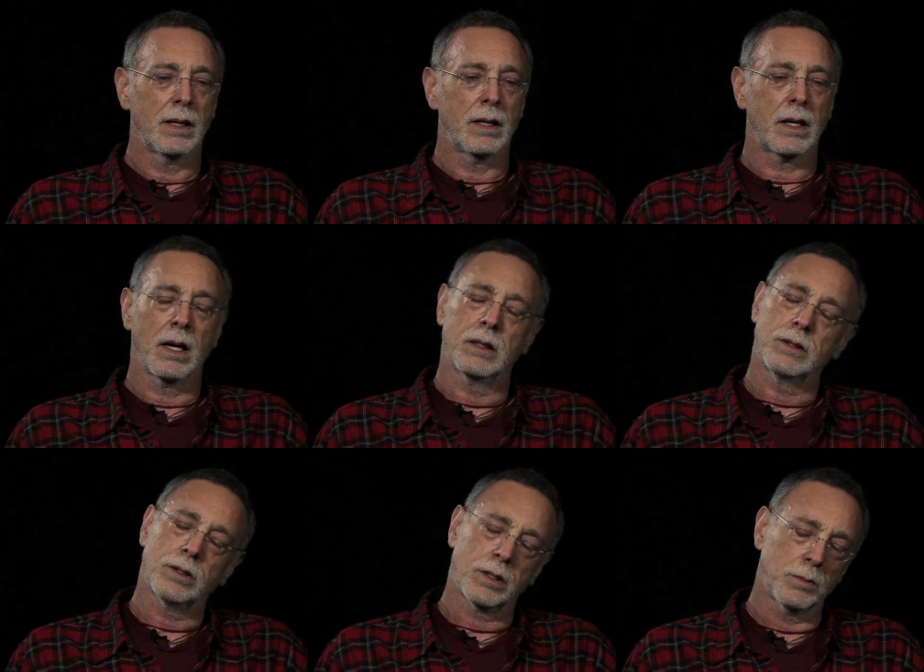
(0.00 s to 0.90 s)
And he kind
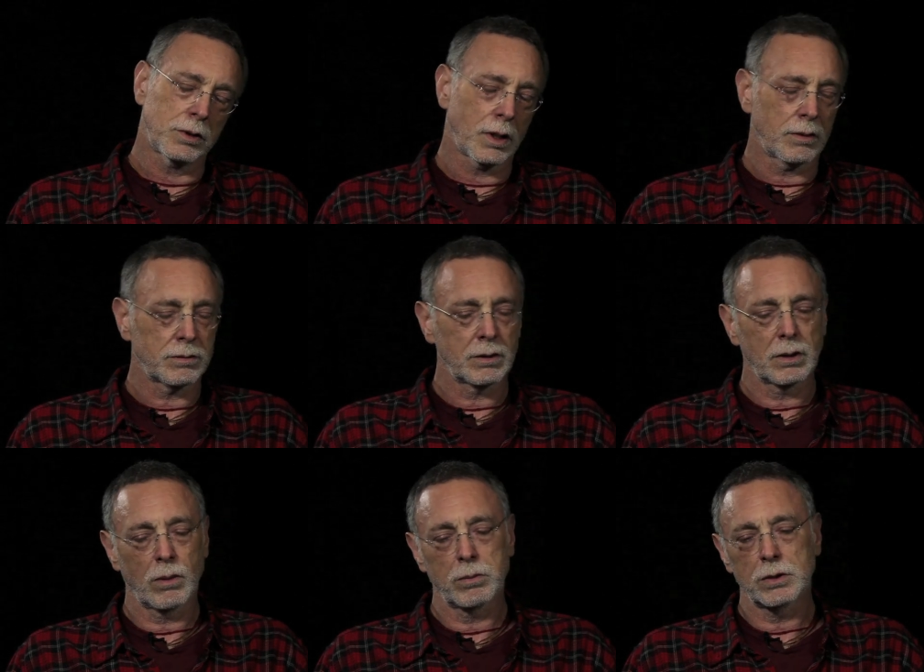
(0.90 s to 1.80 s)
of shook himself and
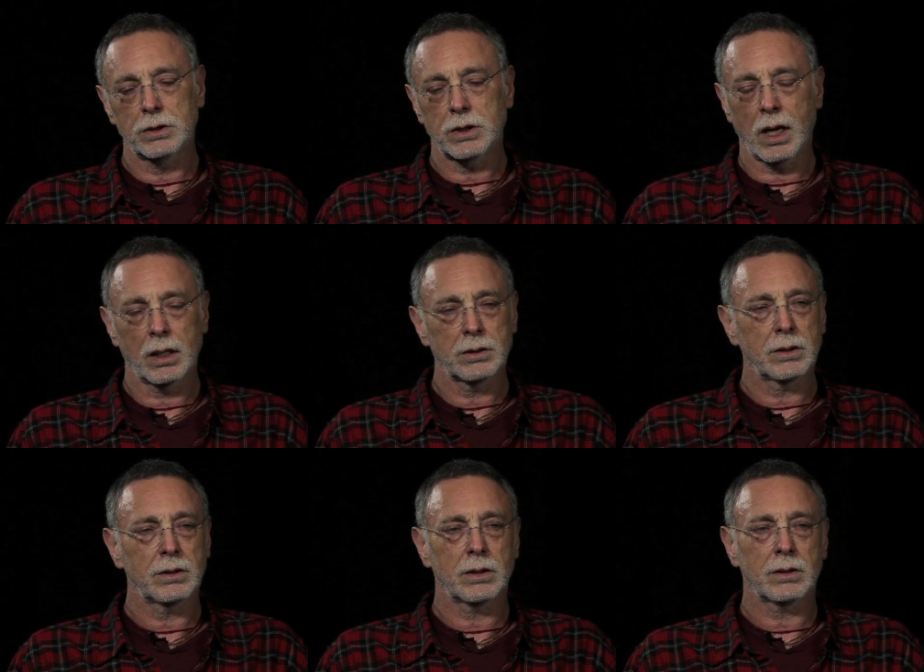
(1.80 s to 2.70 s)
he opened his eyes.
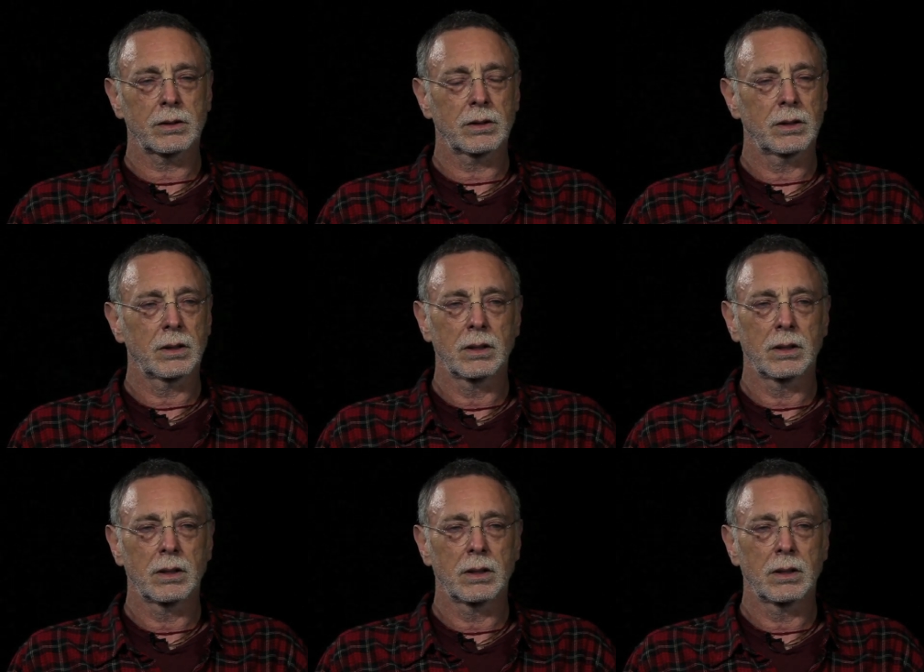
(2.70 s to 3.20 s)
He says,